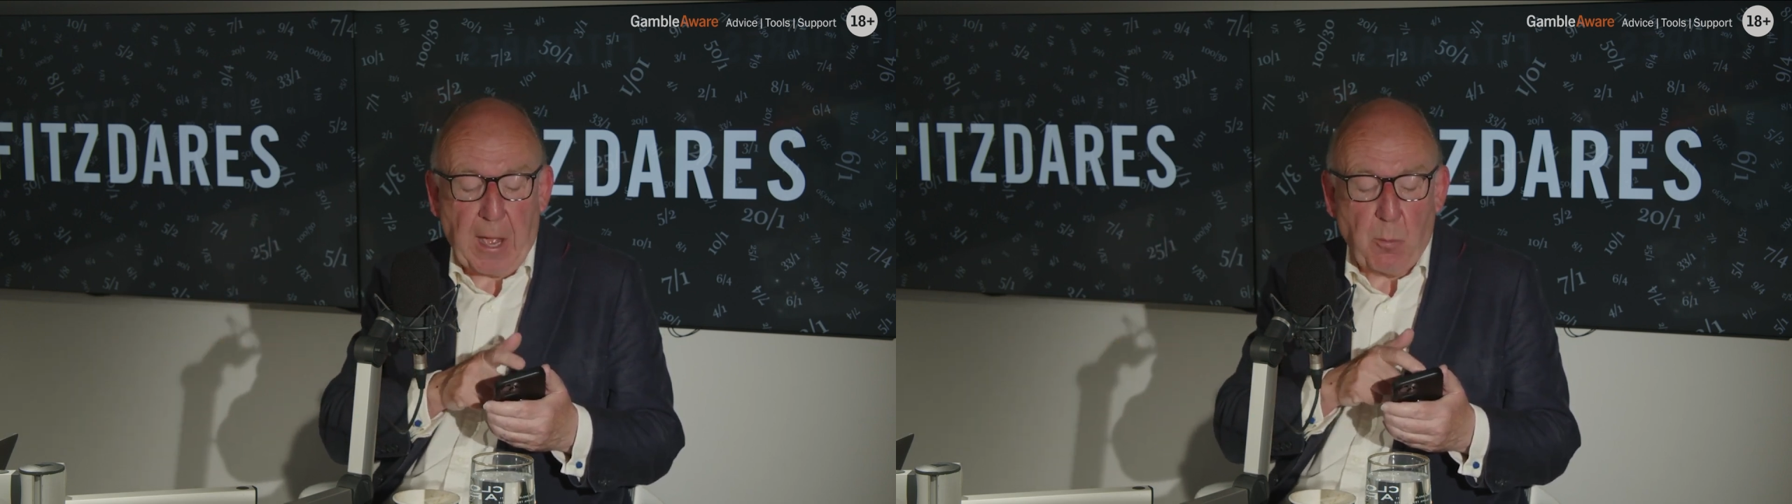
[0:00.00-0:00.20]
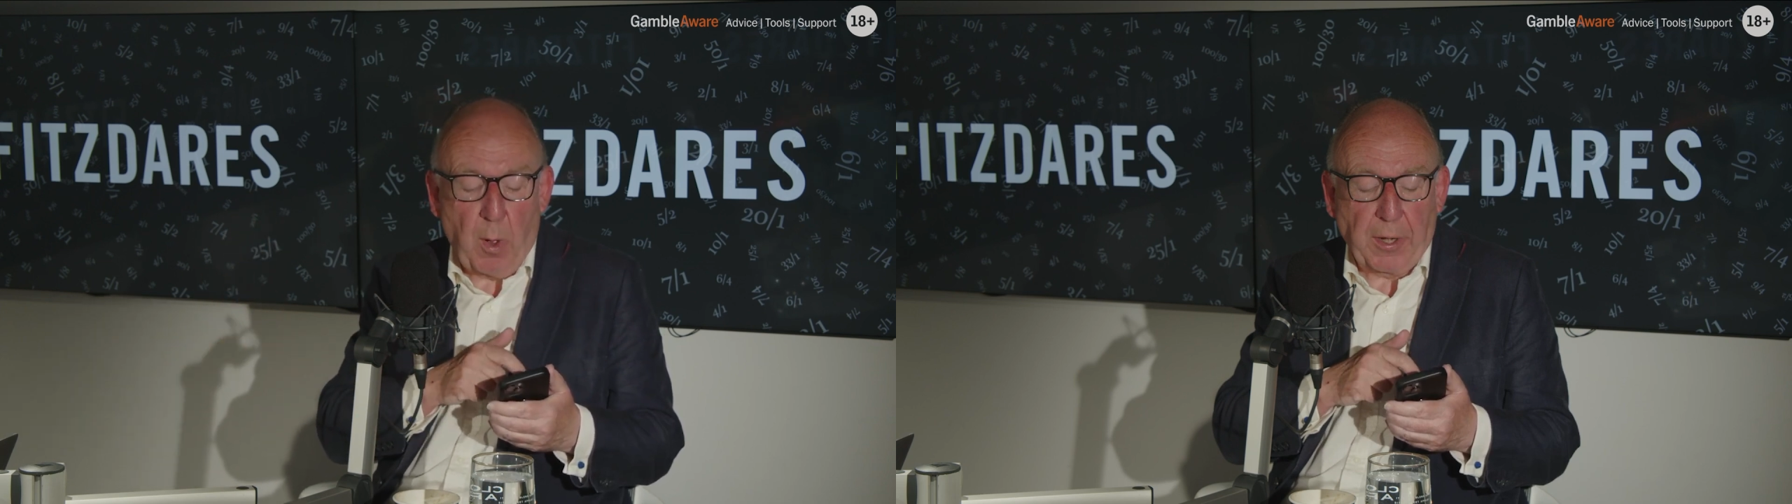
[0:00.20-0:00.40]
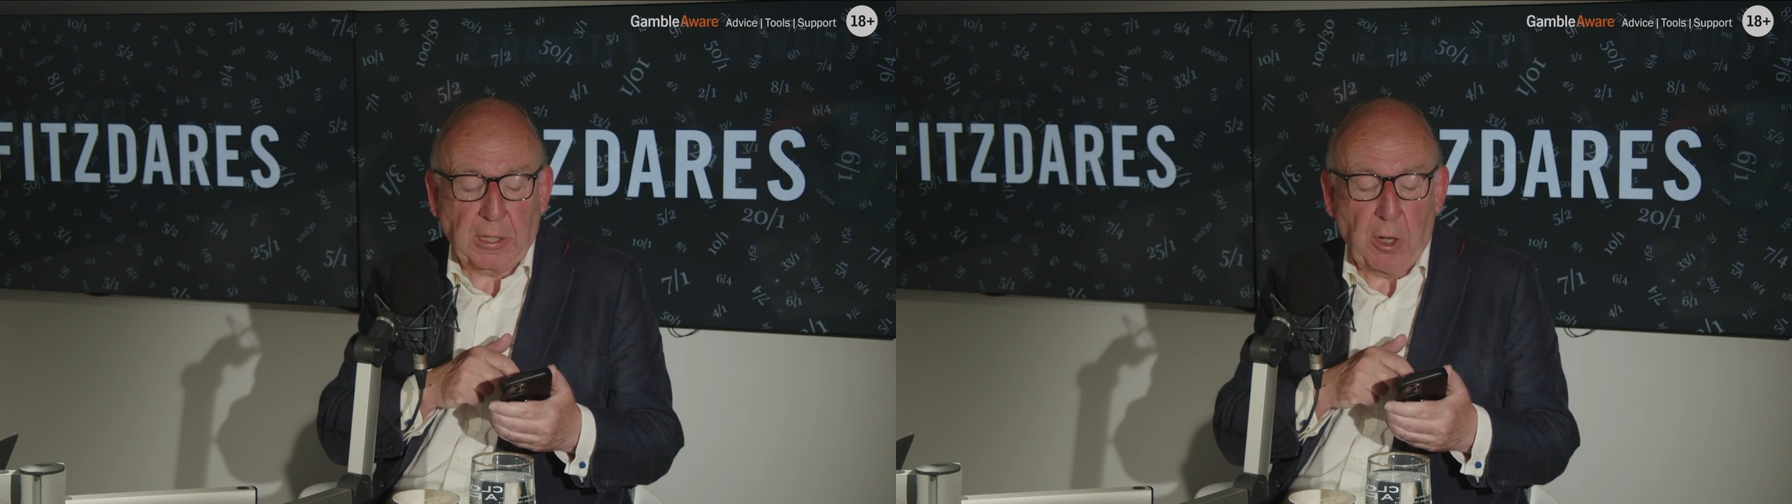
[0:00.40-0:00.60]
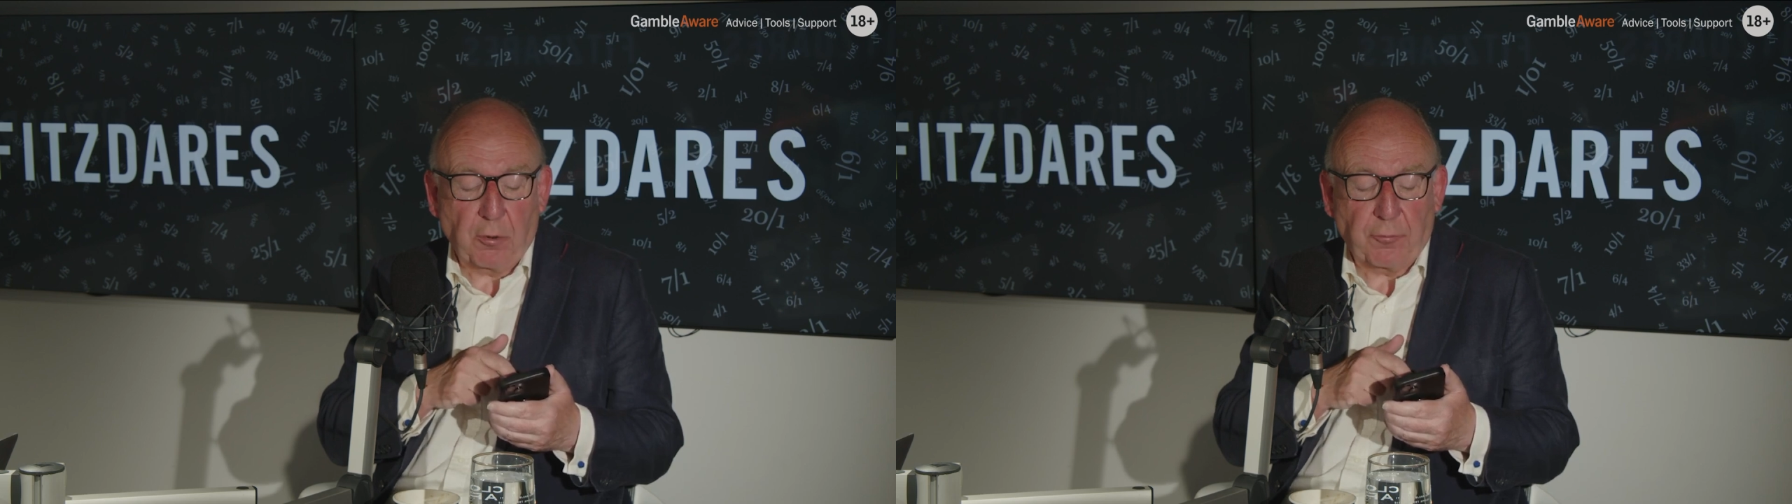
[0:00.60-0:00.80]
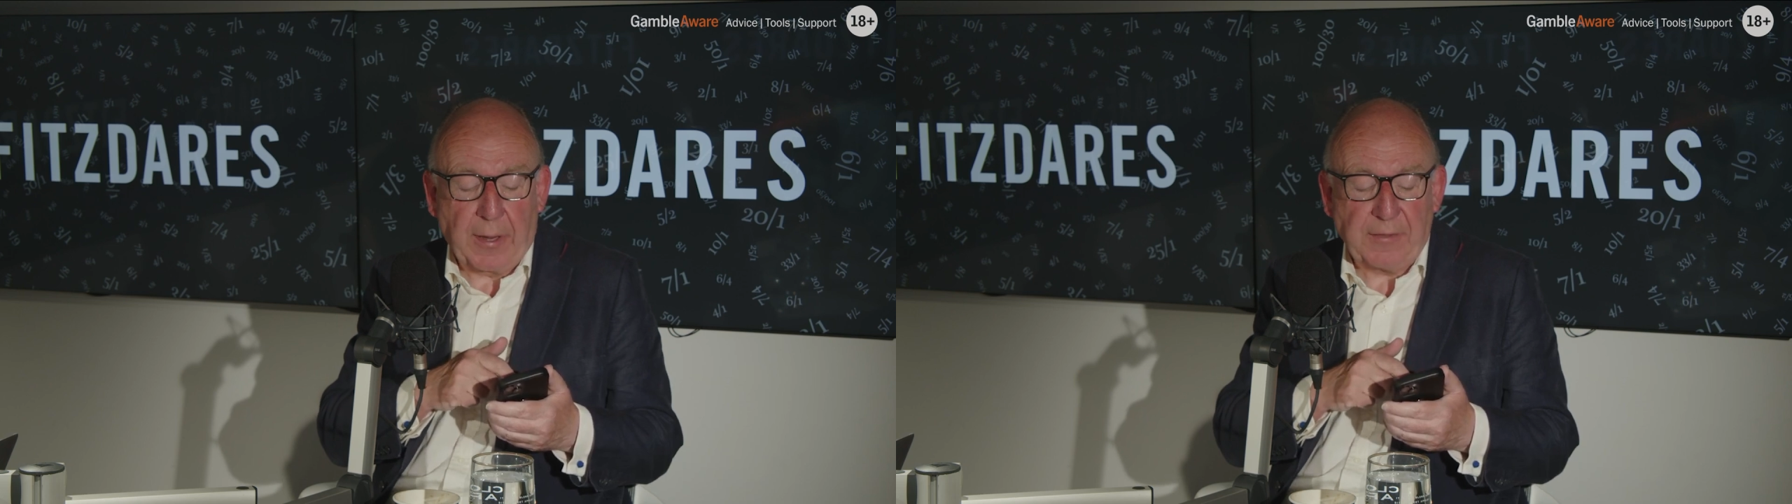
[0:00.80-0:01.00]
that 1
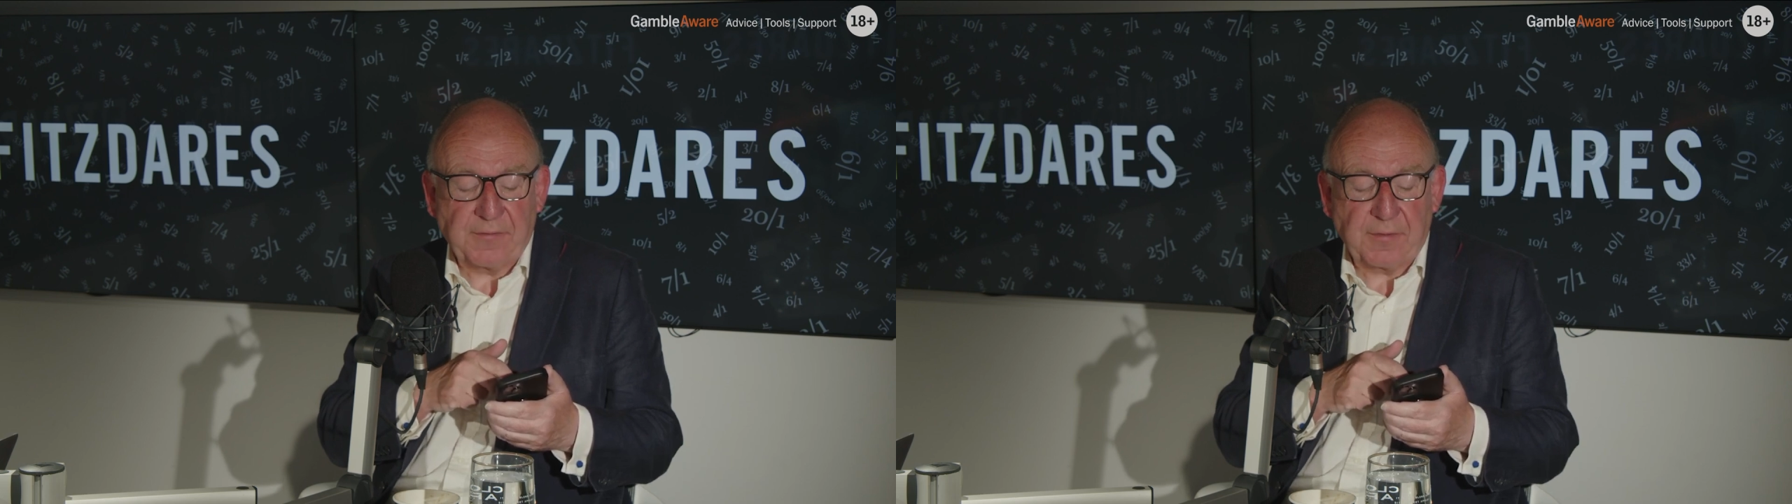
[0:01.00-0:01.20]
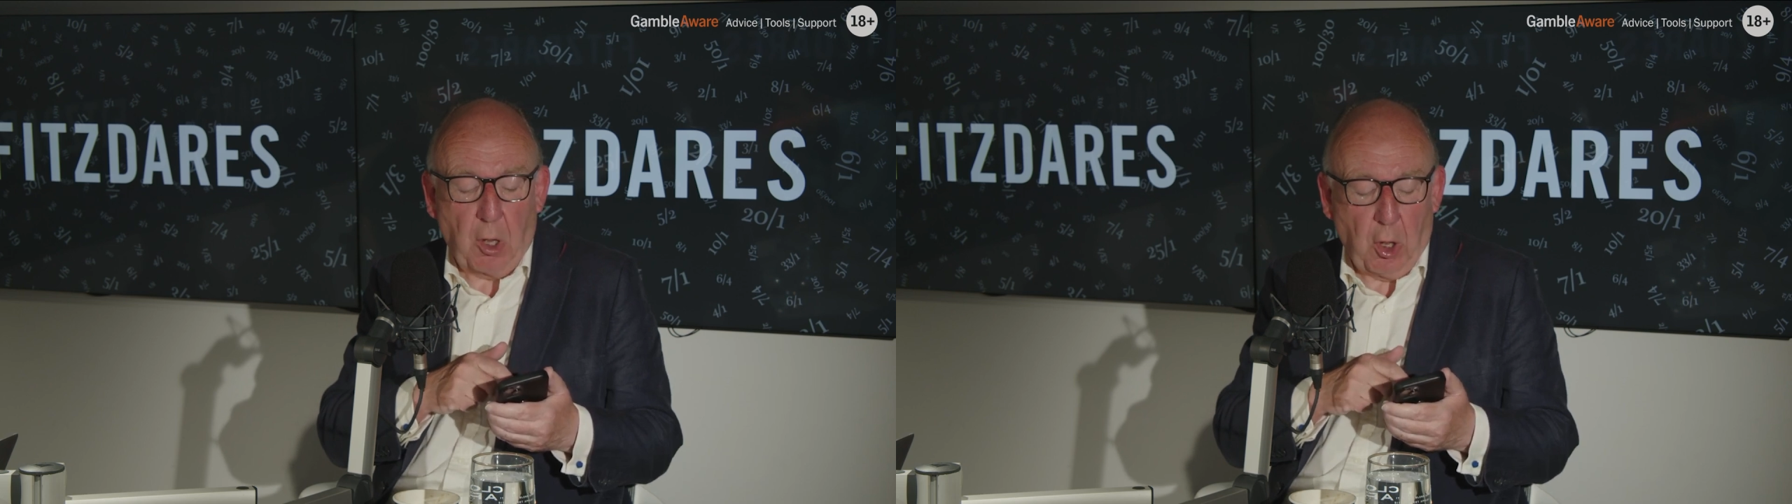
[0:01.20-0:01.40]
o'clock race